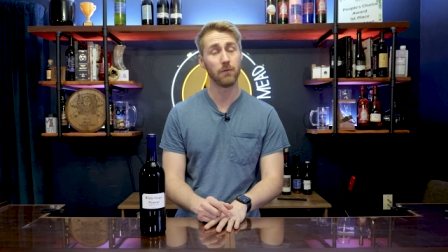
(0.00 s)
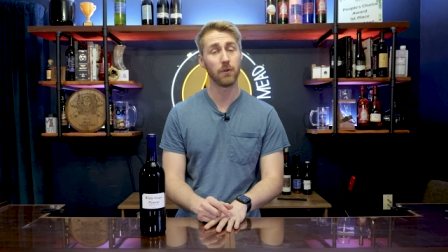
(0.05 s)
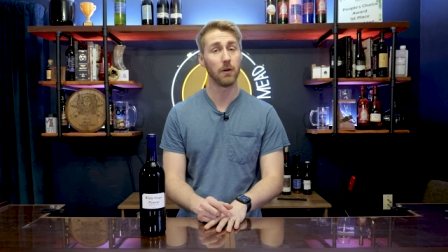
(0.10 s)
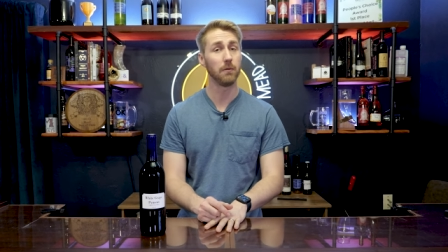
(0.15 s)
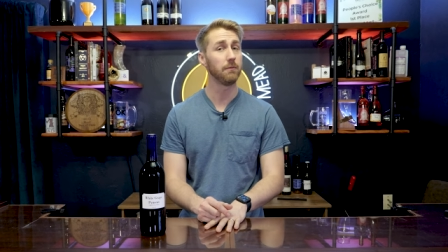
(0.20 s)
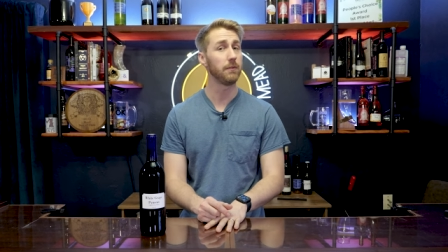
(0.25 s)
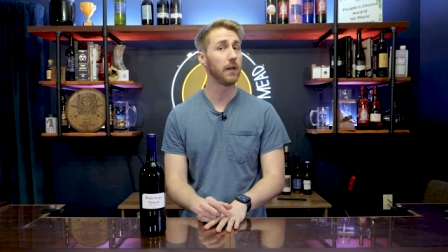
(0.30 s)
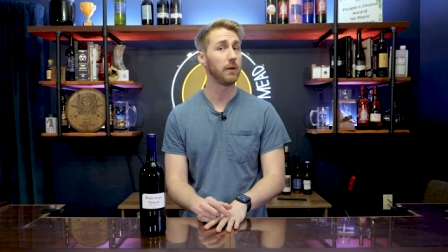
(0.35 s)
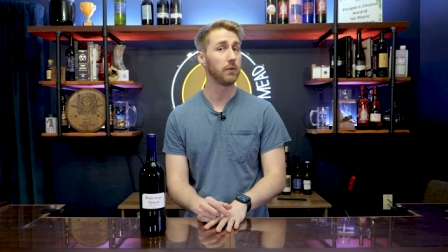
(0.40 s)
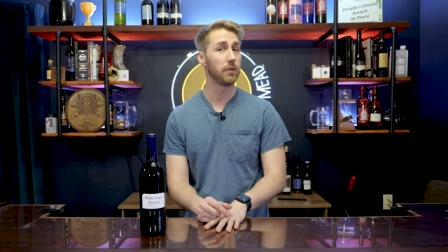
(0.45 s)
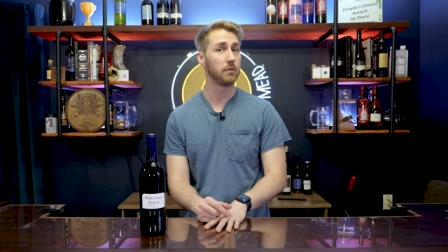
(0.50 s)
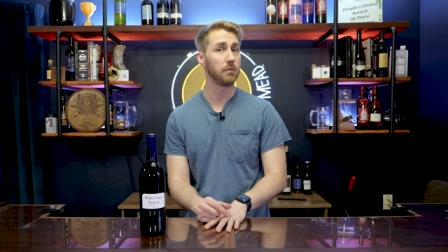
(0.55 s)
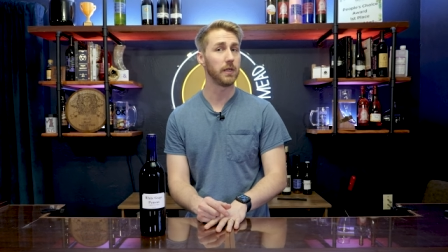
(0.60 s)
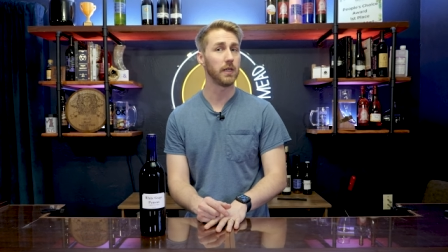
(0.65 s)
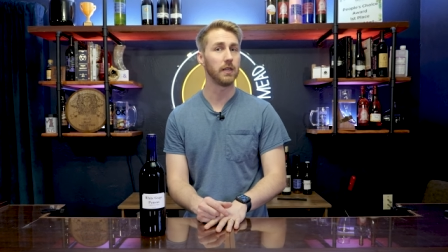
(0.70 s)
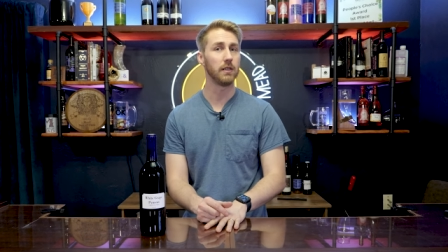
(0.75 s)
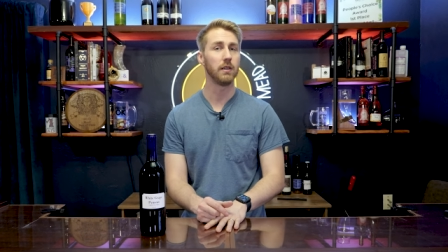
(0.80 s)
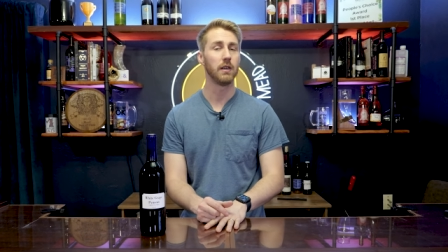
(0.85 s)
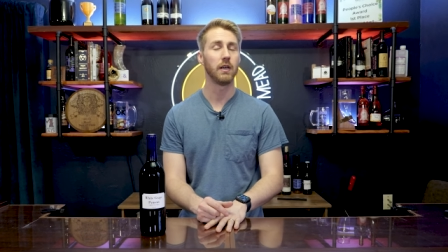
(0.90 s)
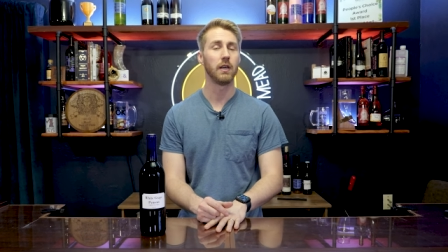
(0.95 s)
from Faywood
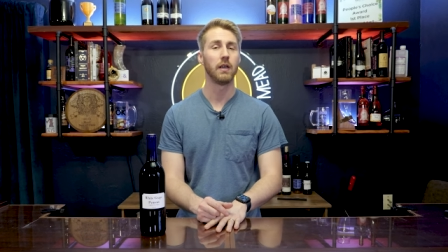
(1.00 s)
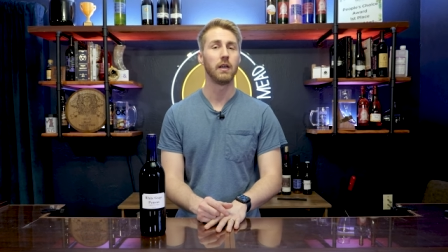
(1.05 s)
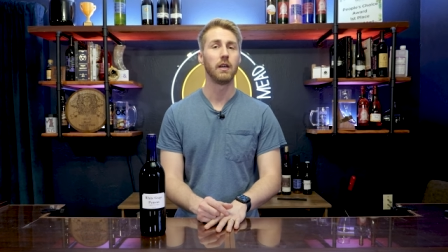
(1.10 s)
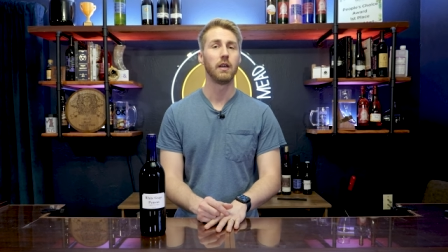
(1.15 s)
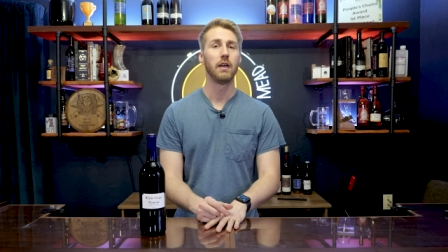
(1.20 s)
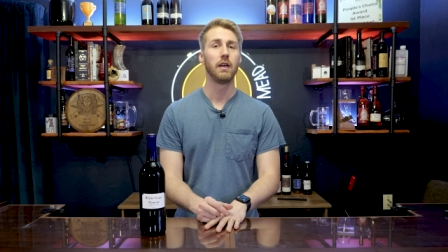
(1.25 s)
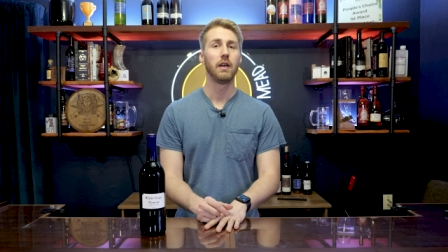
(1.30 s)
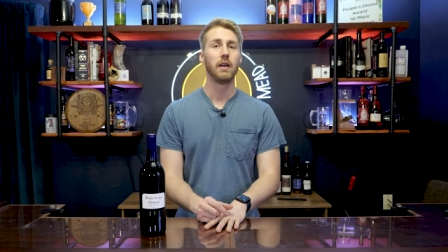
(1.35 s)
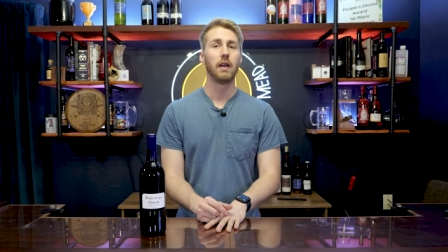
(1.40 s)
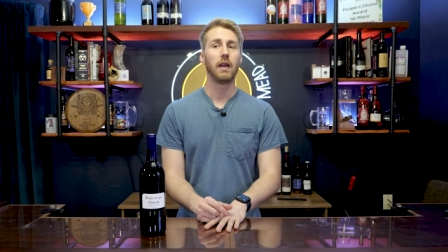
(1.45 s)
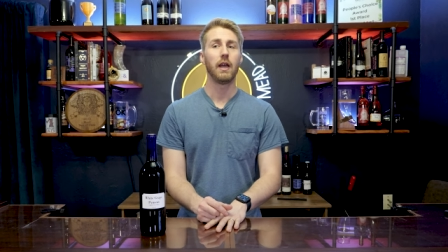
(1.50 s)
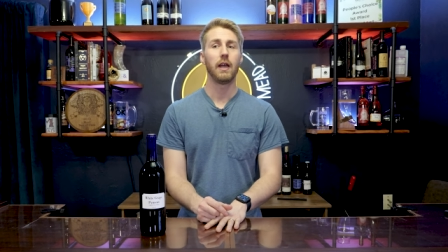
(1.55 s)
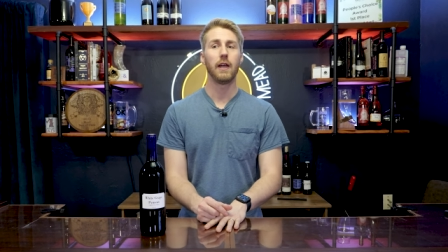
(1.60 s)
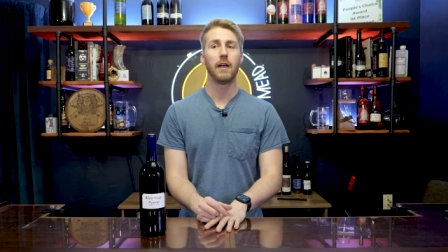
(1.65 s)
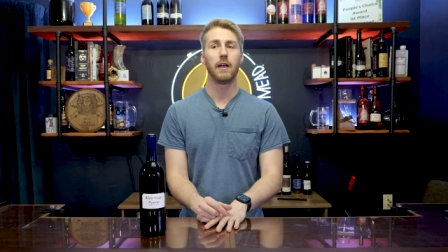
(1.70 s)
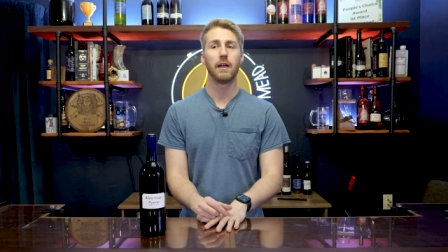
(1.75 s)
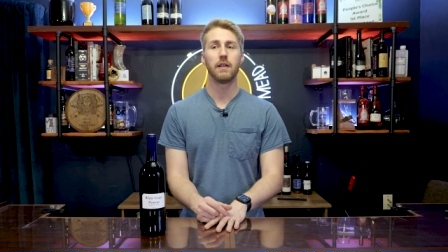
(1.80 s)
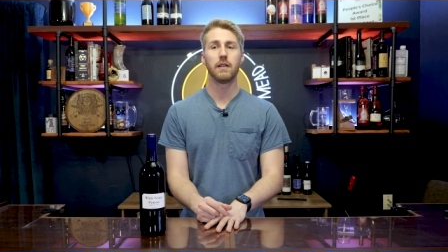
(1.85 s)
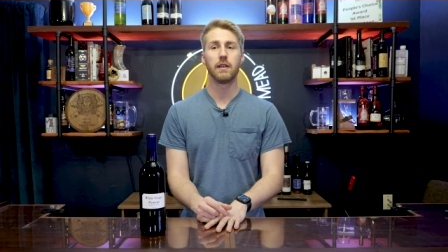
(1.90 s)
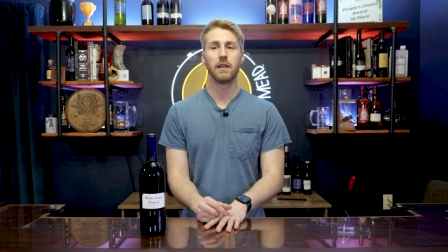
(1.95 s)
Mead,
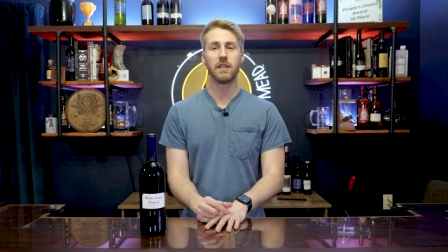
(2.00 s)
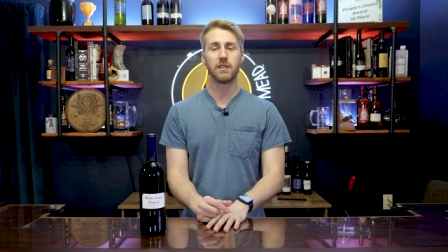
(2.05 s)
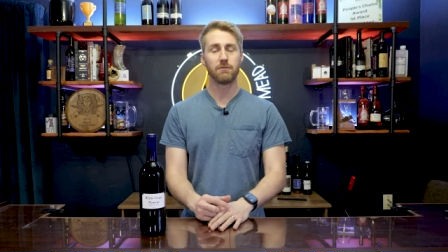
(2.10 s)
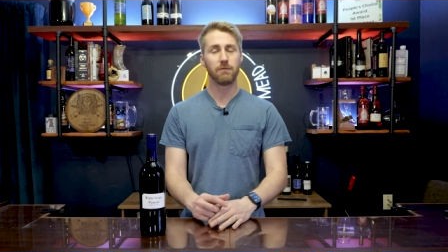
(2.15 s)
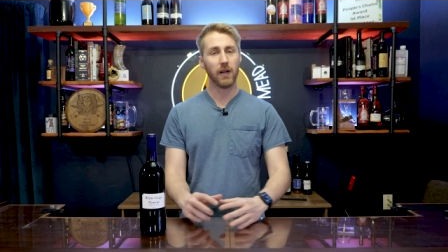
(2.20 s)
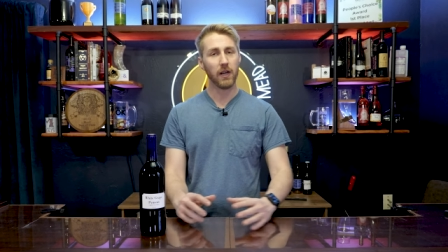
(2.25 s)
and it's